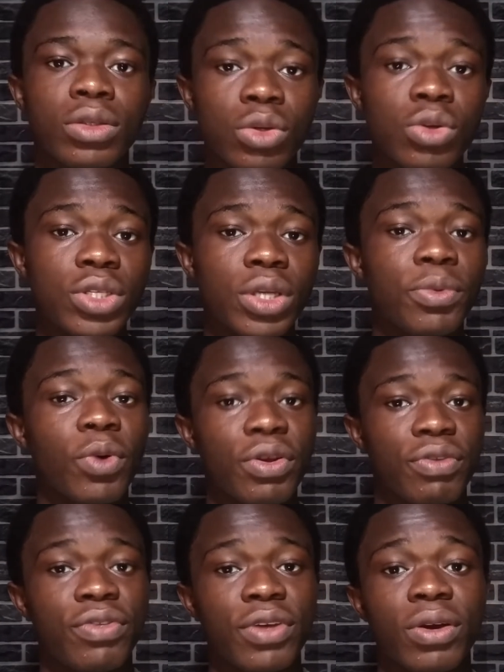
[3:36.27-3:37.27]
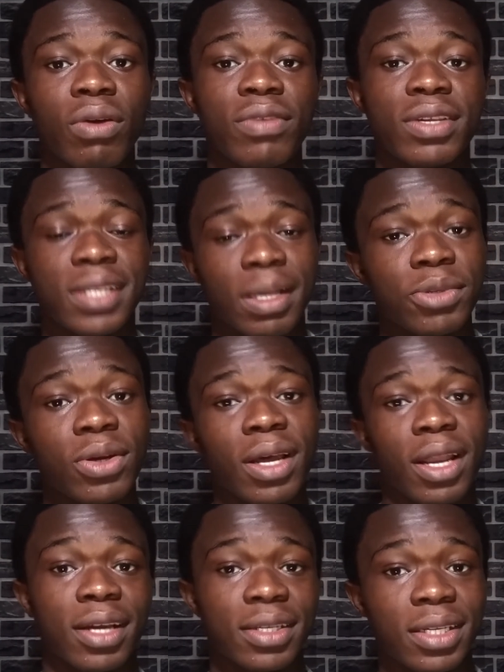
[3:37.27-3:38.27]
Do tell me what you think of the Samsung
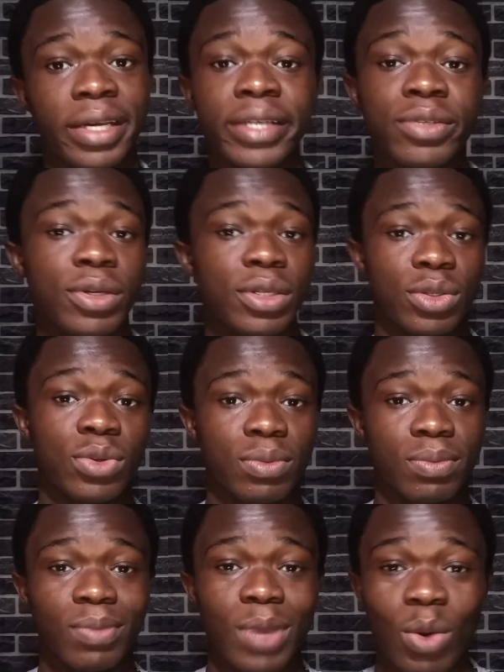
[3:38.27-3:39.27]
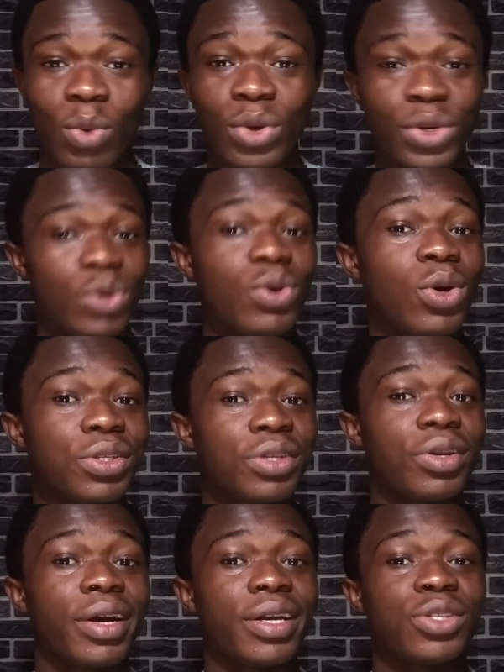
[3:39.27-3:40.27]
Galaxy A22. Would you consider
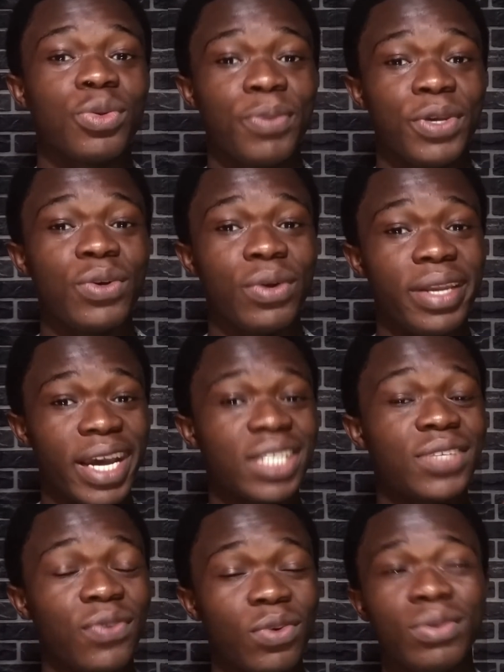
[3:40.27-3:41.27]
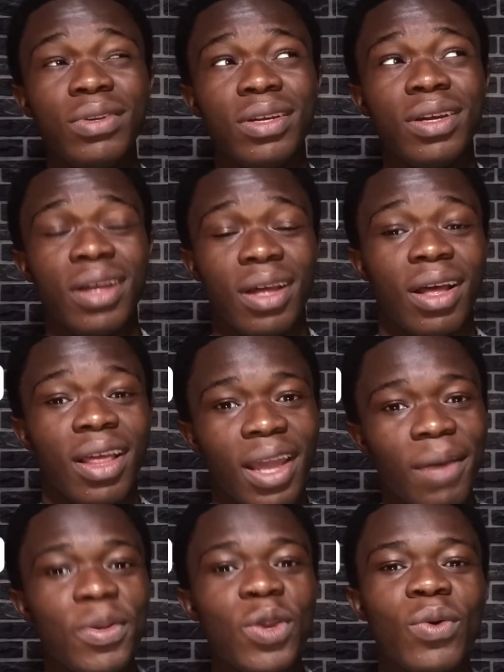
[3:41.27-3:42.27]
it to be your next phone? Let
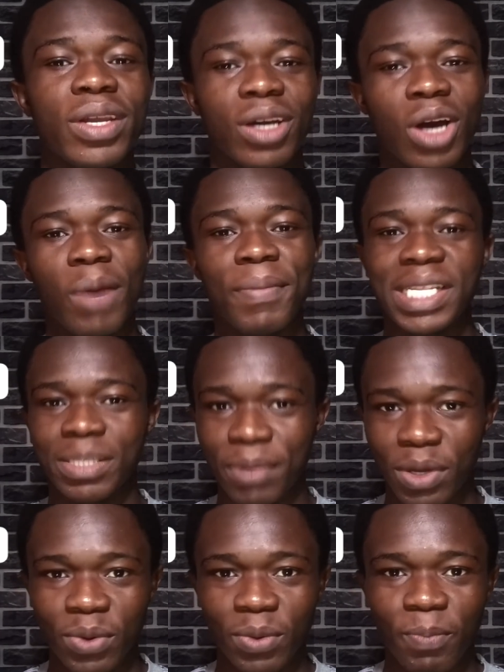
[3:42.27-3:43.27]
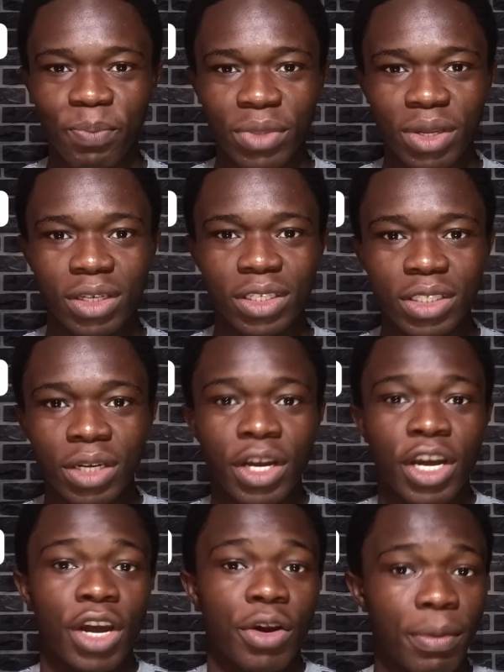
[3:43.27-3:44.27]
me know in the comments below.
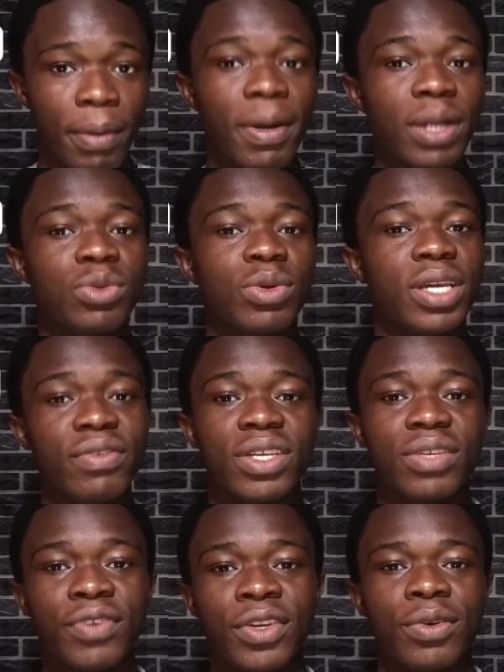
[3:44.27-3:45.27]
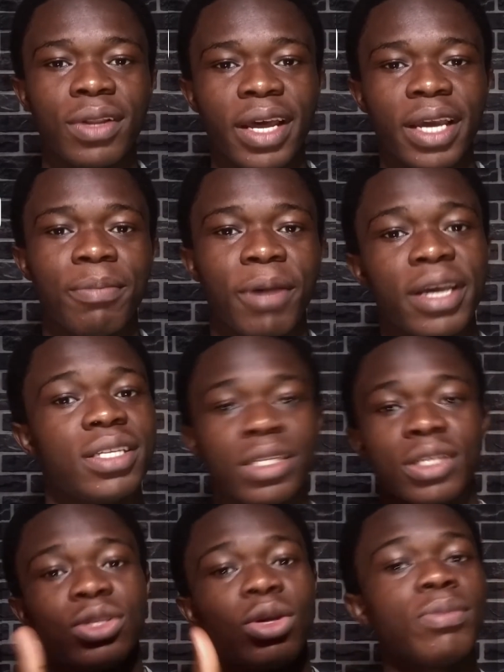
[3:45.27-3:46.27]
Remember to give this video a like by hitting the
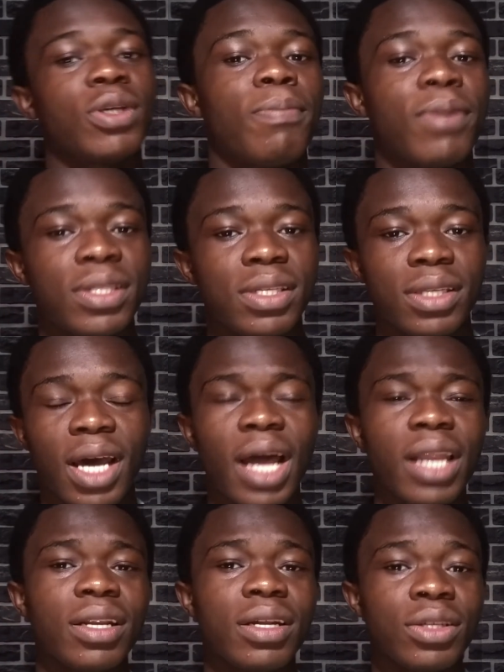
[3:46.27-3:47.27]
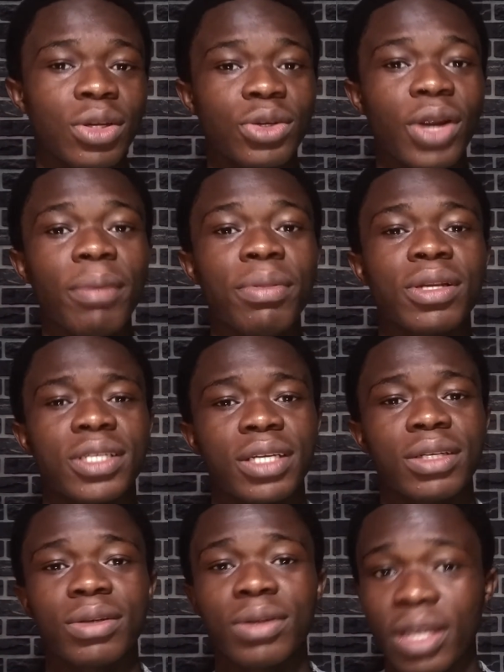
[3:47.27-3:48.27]
thumbs up button and subscribe to the
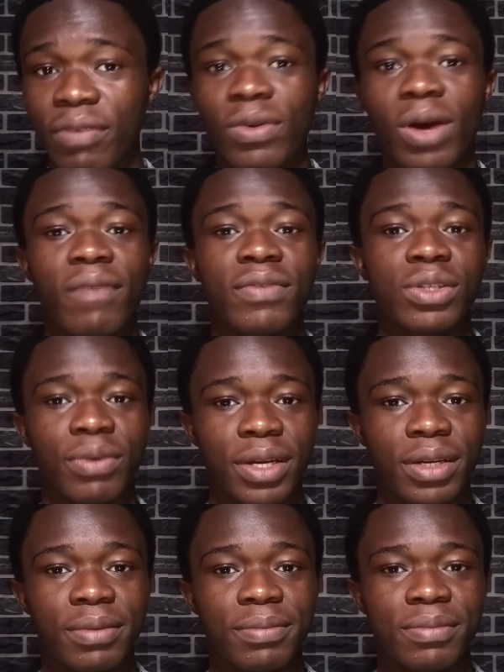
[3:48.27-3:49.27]
channel if you haven't already.